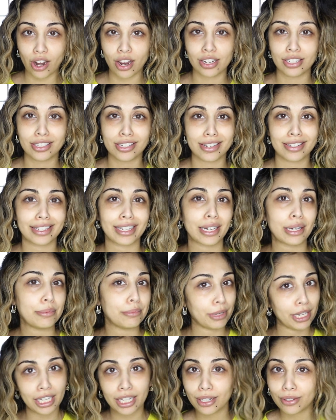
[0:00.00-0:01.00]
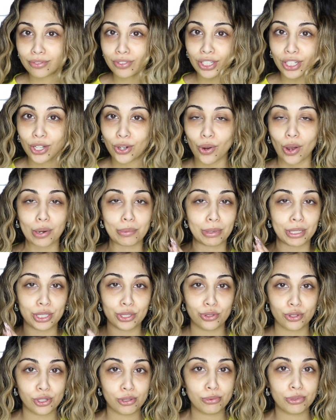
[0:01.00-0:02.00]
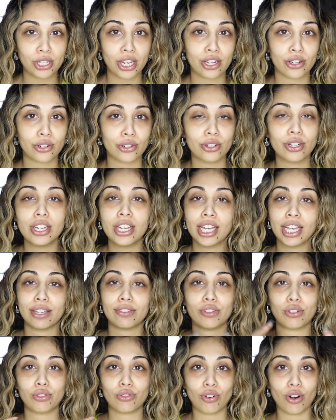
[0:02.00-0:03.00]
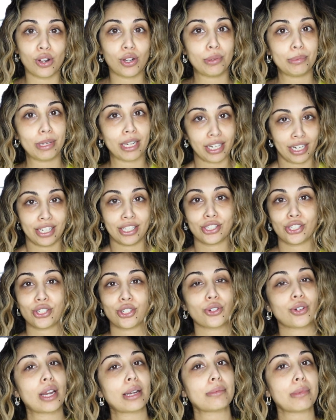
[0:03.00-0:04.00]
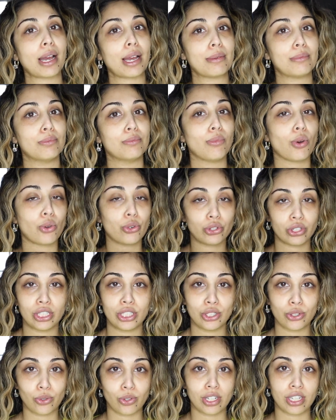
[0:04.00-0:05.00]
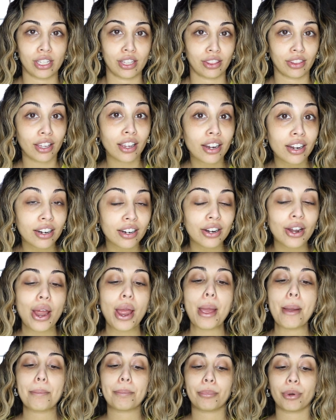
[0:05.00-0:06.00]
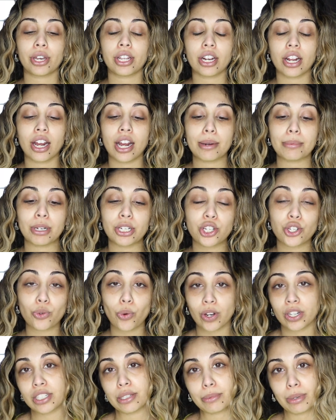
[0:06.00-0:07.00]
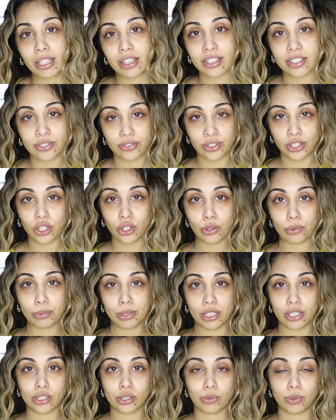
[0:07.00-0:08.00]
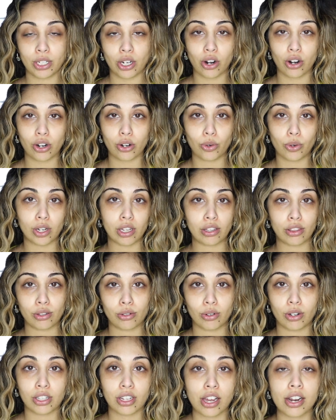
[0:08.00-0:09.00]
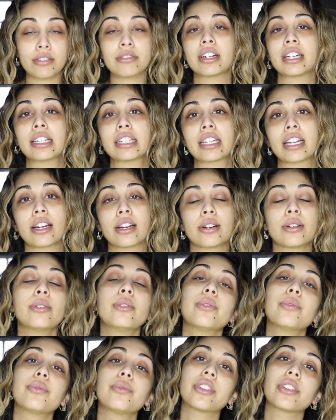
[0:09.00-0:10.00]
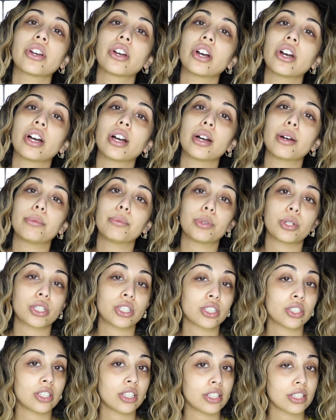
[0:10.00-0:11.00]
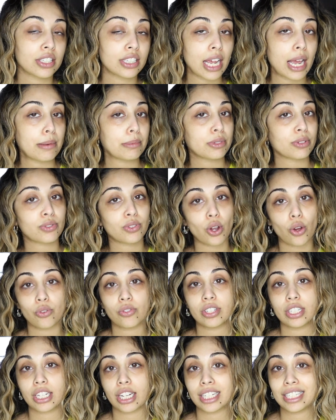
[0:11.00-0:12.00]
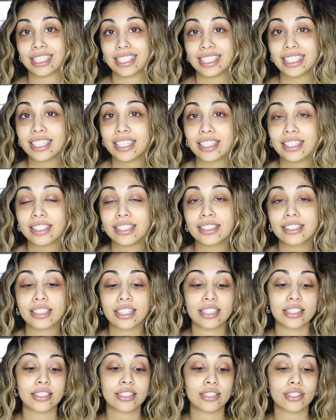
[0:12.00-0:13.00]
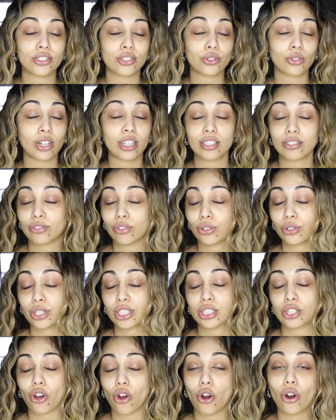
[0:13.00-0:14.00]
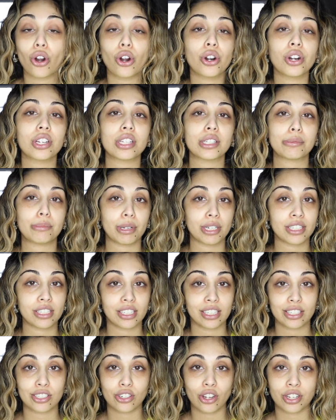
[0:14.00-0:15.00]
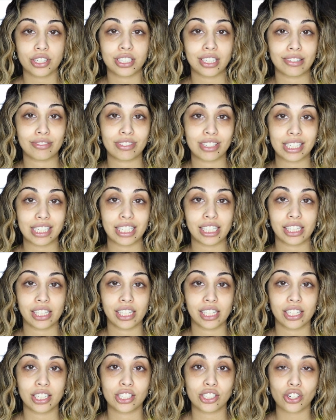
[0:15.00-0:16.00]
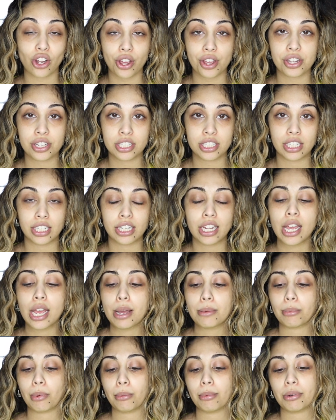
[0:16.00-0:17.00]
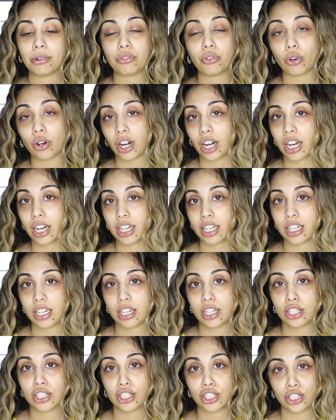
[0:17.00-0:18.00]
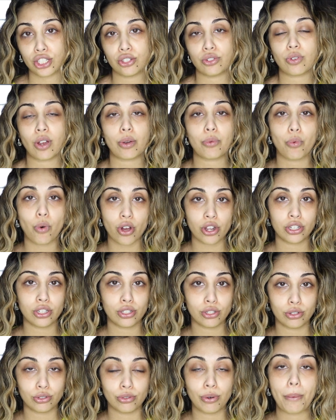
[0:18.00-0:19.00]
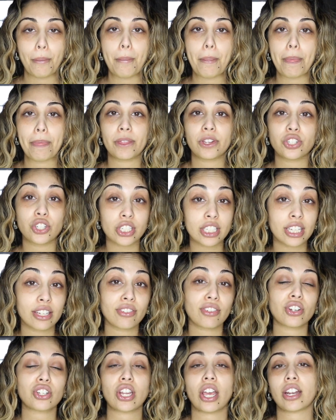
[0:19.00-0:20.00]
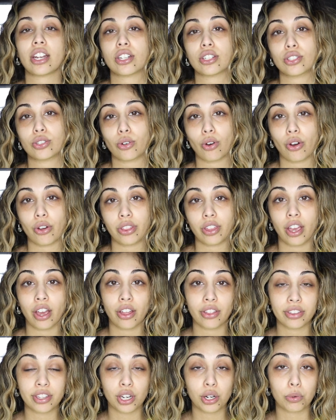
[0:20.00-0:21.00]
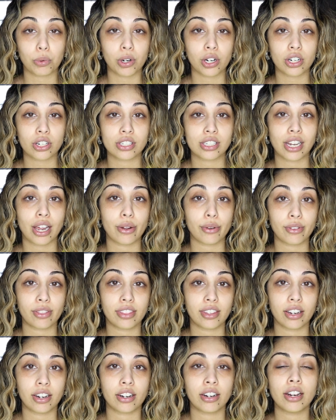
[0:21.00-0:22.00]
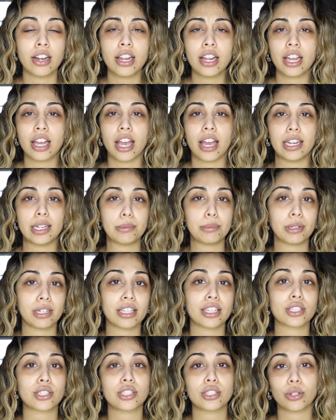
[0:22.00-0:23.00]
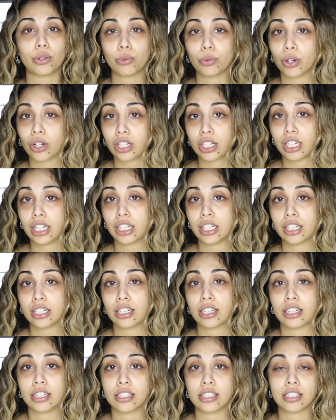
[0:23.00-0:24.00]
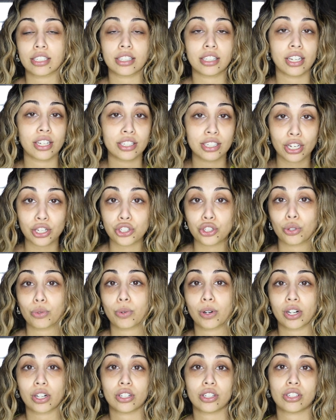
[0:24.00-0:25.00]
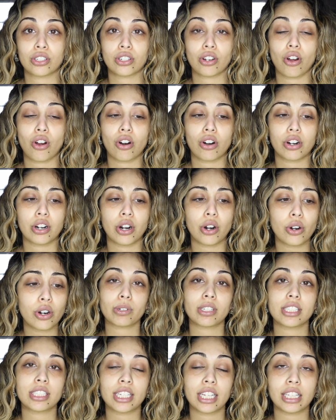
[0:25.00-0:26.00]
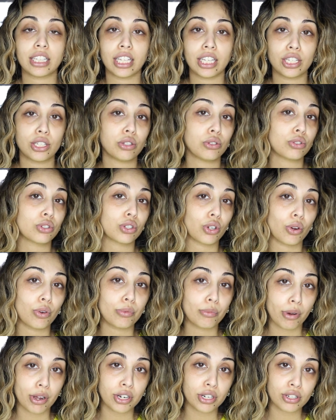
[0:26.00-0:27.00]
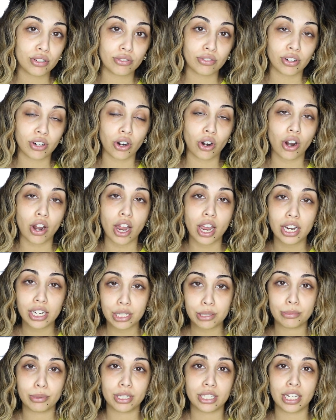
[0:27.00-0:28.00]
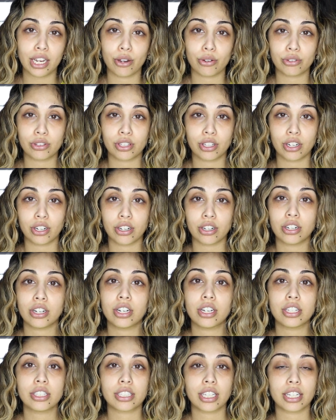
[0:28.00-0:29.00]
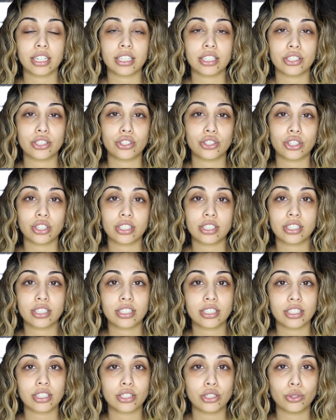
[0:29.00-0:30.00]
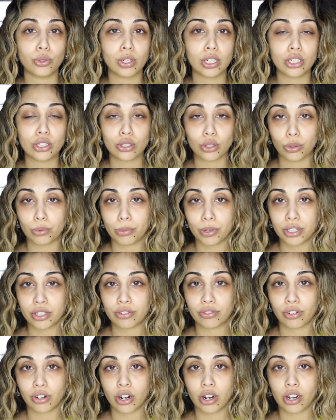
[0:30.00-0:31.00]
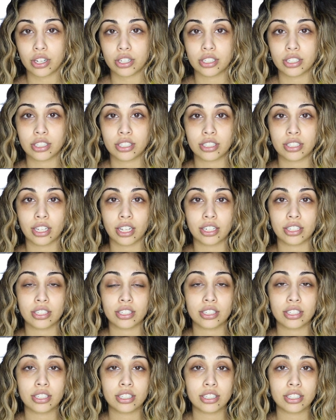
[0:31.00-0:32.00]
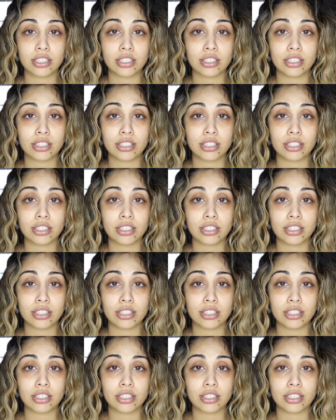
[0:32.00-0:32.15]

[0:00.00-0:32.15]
and done like a makeup video on my YouTube channel. If you follow me on Instagram, I'm mostly doing it there. But I just wanted to make this video because we are going through a lot right now. We're in the times of COVID-19. It's stressful, it's hard, it's mentally exhausting, physically exhausting. But before I continue, I want to just give a shout out to all the healthcare workers out there, anybody that's still working as the essential workers are. I want to say thank you so much for anybody out there that is just doing so much for us, that's